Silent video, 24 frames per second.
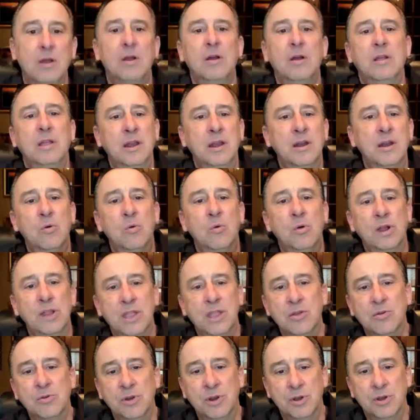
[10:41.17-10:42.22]
you know, what
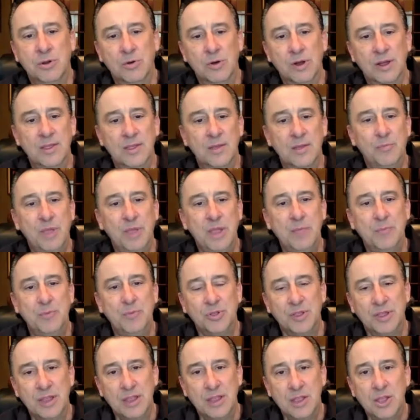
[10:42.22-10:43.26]
you do and the people
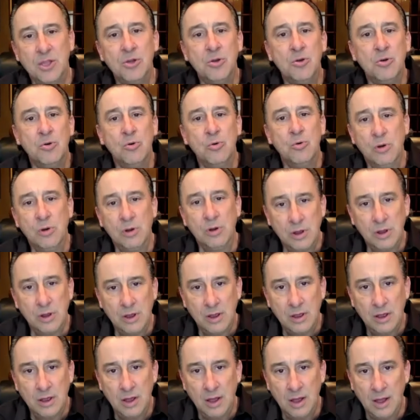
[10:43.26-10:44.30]
that you
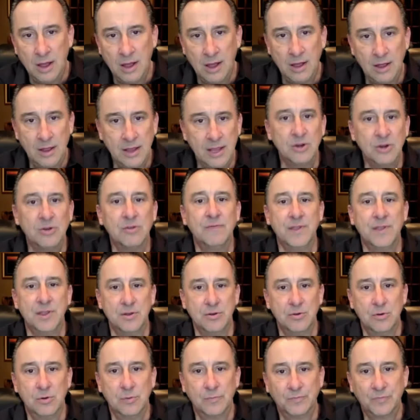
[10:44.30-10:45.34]
uh,
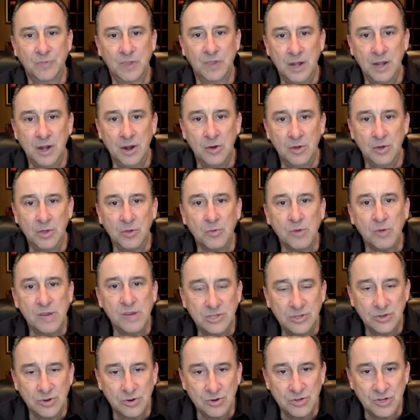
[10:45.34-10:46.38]
interview you know, and the
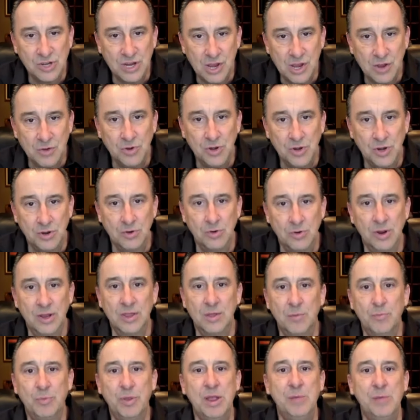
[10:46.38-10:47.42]
research that you do and
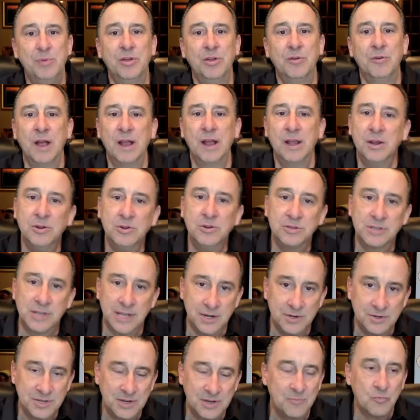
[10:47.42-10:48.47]
the people that write
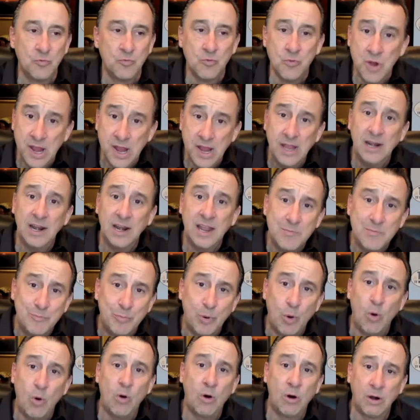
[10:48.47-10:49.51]
newsletters that really
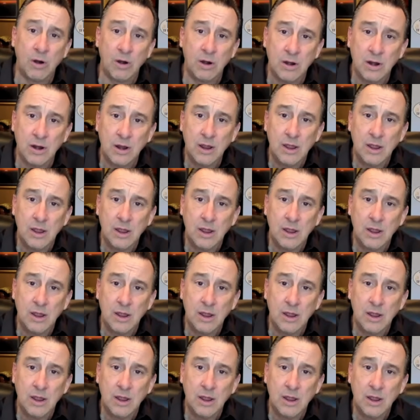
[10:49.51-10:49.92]
pour